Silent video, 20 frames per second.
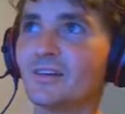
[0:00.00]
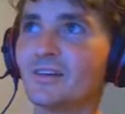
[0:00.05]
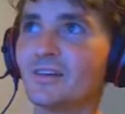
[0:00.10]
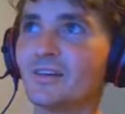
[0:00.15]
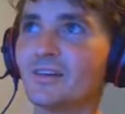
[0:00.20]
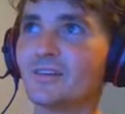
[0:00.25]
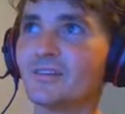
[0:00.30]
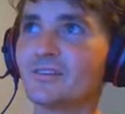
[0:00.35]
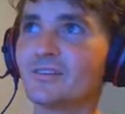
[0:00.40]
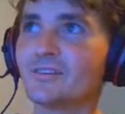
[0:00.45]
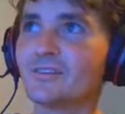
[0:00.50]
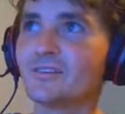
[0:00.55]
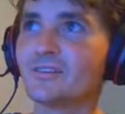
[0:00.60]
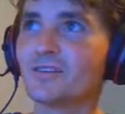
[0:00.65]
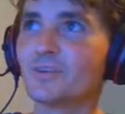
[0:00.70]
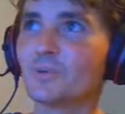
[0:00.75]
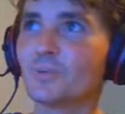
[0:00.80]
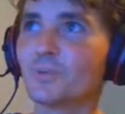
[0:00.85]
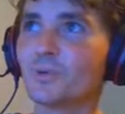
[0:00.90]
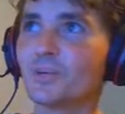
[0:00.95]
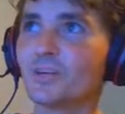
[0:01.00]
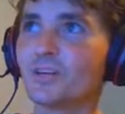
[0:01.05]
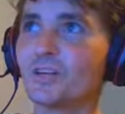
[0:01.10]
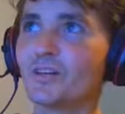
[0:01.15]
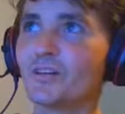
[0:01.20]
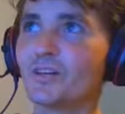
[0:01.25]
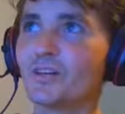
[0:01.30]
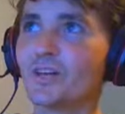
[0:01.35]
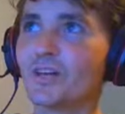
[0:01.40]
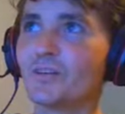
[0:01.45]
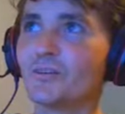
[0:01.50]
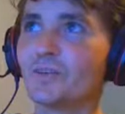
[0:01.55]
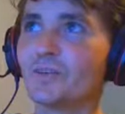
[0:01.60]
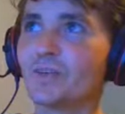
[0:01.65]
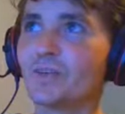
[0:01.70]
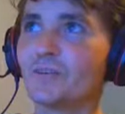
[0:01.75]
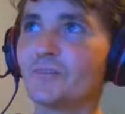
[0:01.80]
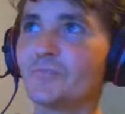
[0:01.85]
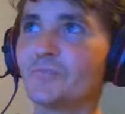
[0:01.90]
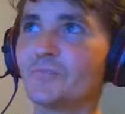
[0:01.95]
it's still pretty
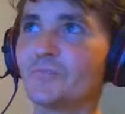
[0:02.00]
cloudy.